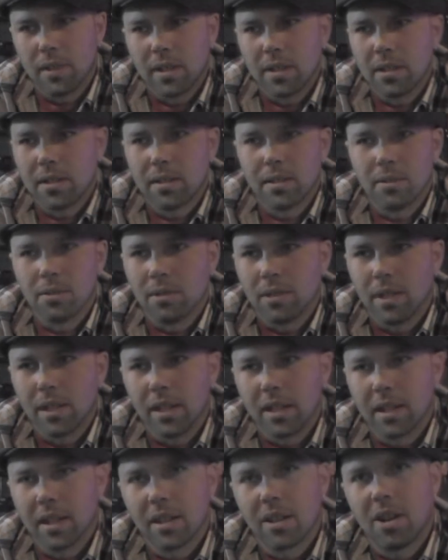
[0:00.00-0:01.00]
I just don't
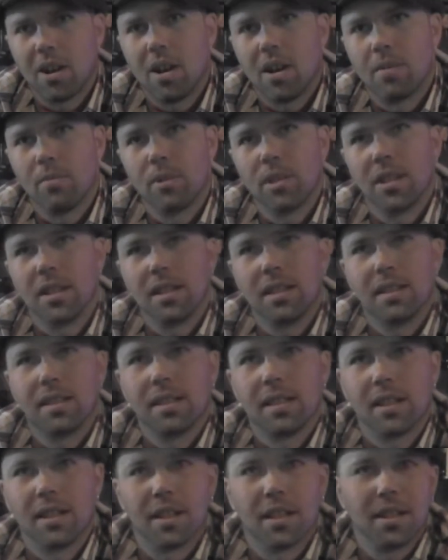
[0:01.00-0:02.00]
like it calm and
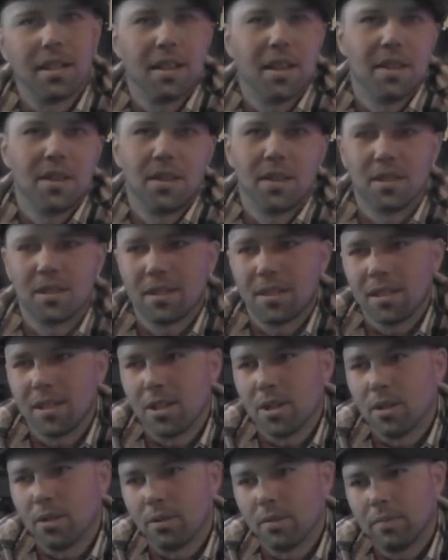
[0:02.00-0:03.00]
easy. And I, I think that,
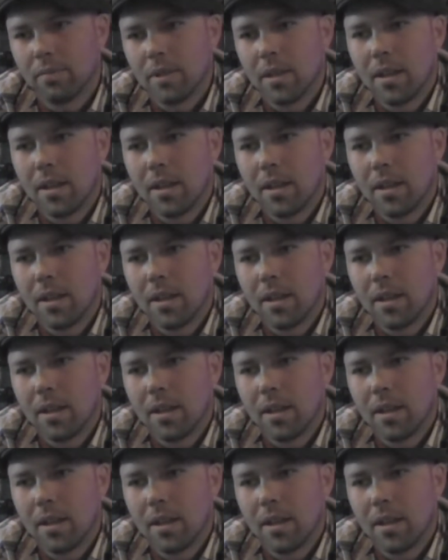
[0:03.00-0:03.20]
you know,